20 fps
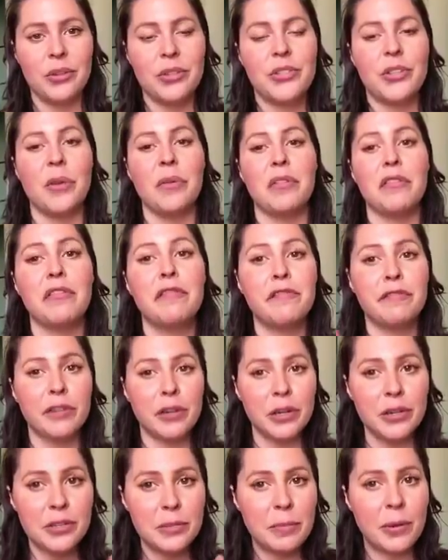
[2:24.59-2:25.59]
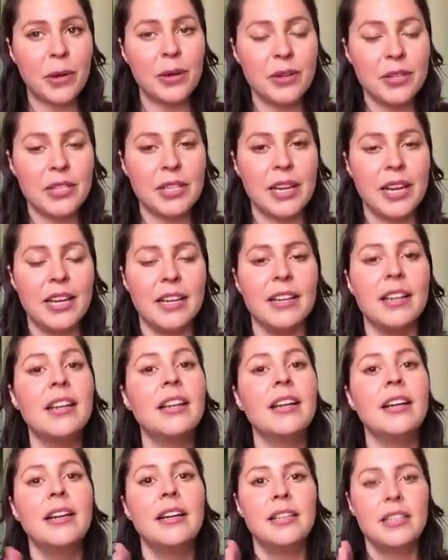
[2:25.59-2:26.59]
So the first person
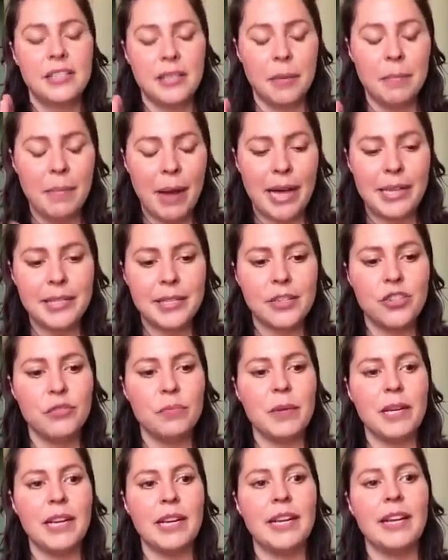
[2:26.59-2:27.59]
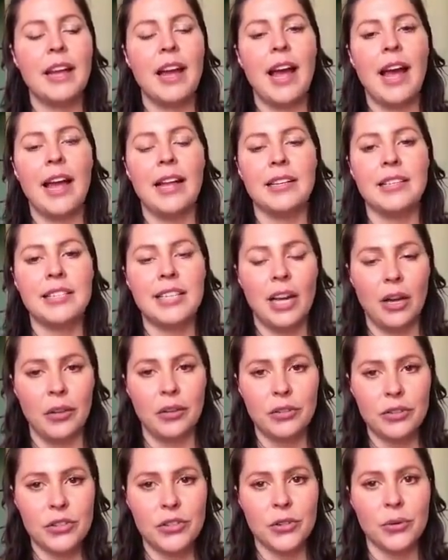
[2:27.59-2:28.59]
to message me and tell
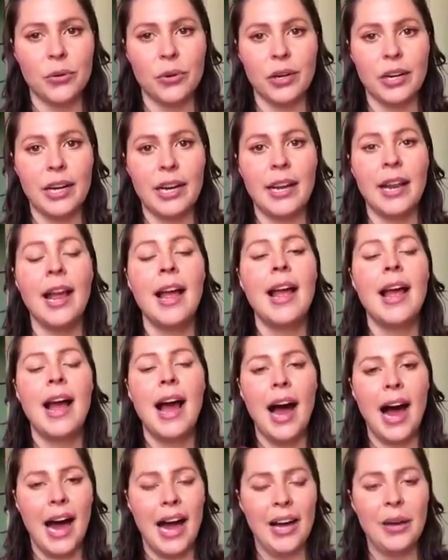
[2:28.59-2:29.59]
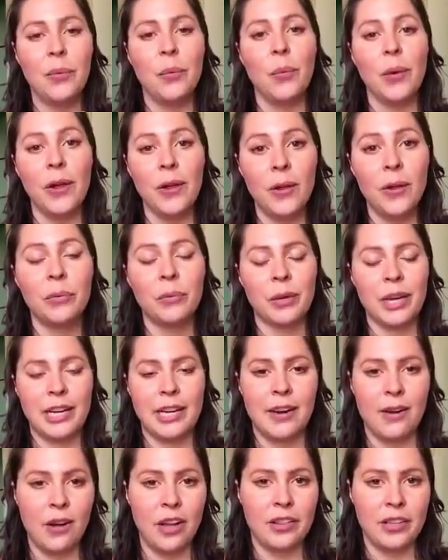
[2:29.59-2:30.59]
their story, I will
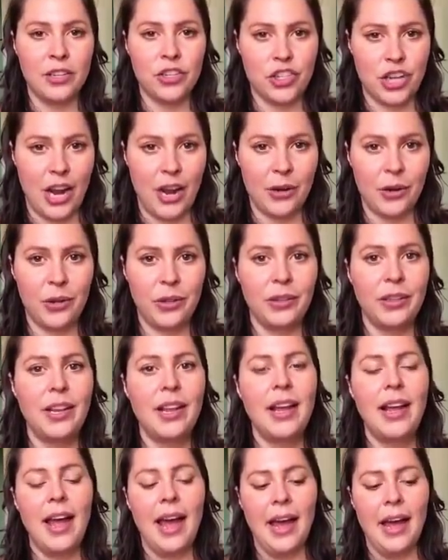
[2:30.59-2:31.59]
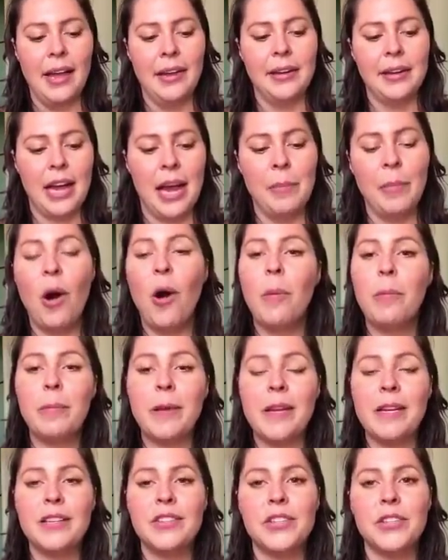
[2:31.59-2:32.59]
read it on the channel. And I'm
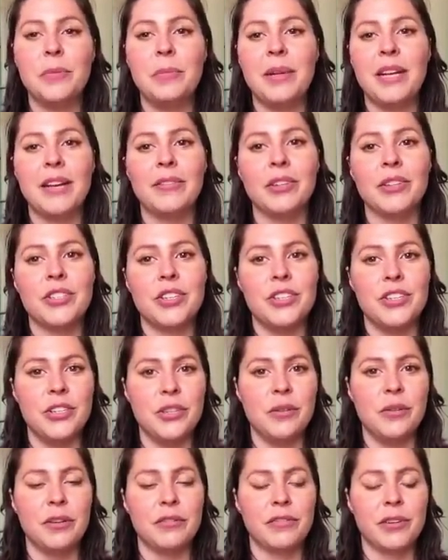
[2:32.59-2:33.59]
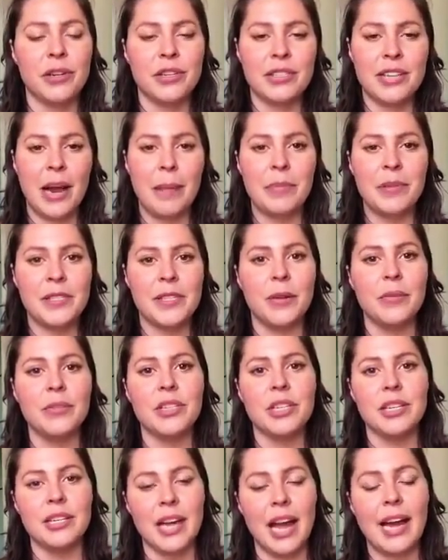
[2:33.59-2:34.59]
hoping to be able to do the first episode
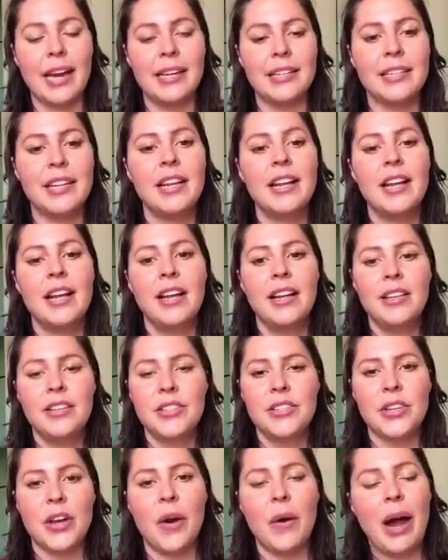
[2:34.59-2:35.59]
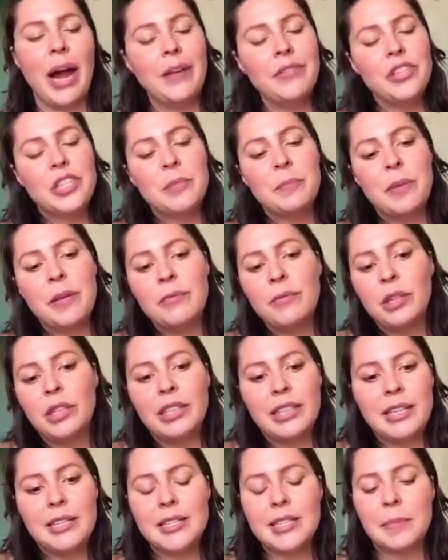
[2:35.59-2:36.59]
tonight. So I've just been
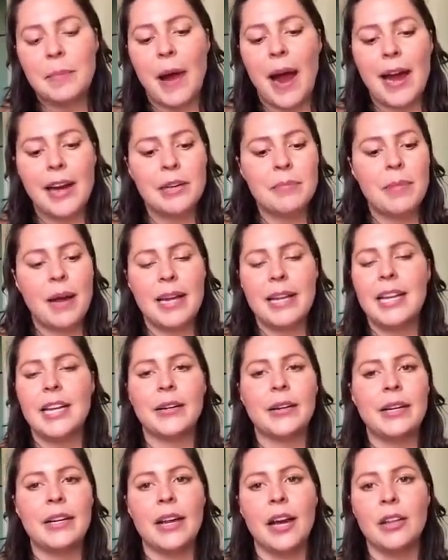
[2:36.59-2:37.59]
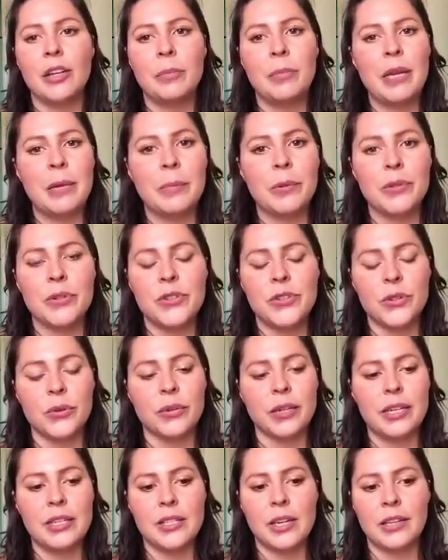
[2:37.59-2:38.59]
really inspired by hearing other people's
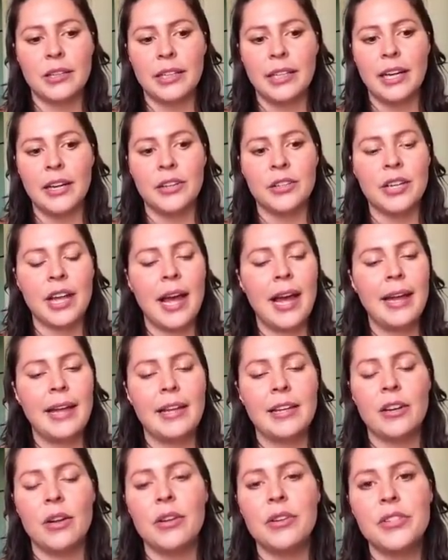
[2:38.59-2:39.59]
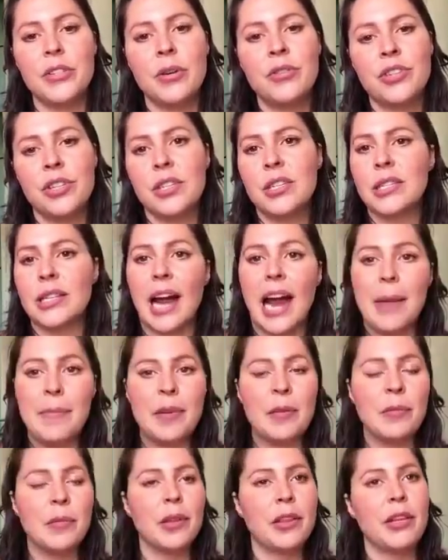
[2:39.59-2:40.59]
stories on the internet and also just
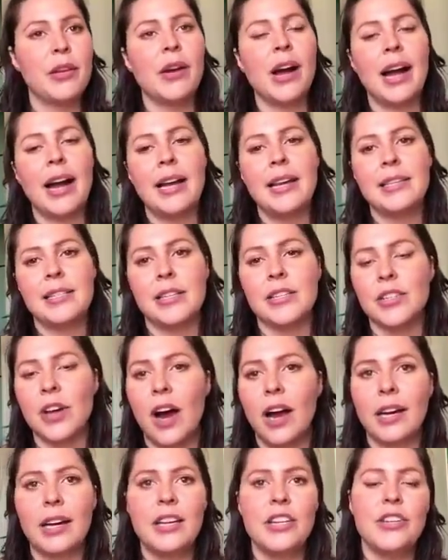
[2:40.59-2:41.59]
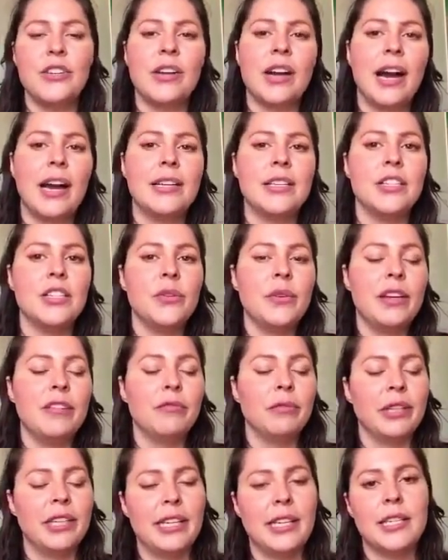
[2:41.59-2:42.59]
Skyping with you guys and talking to you guys and
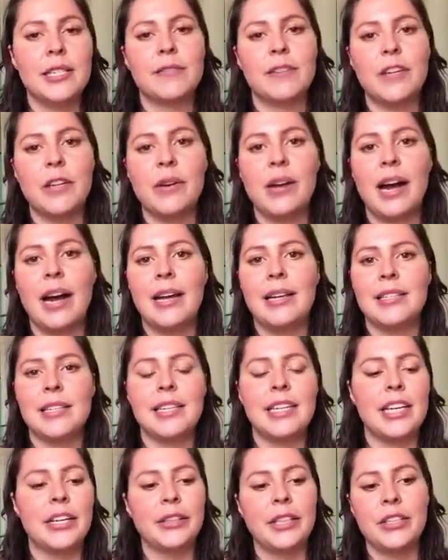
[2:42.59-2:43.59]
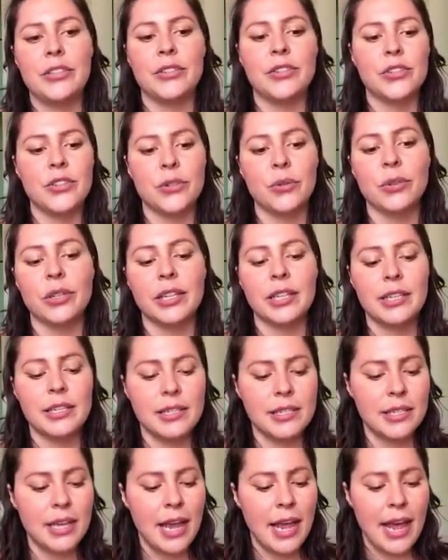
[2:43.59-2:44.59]
doing readings for you guys and hearing your
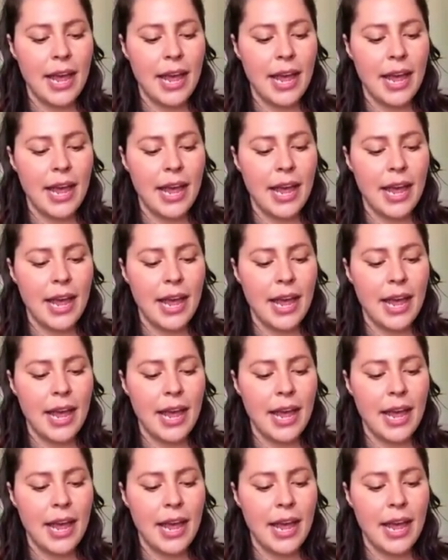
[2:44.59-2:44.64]
stories.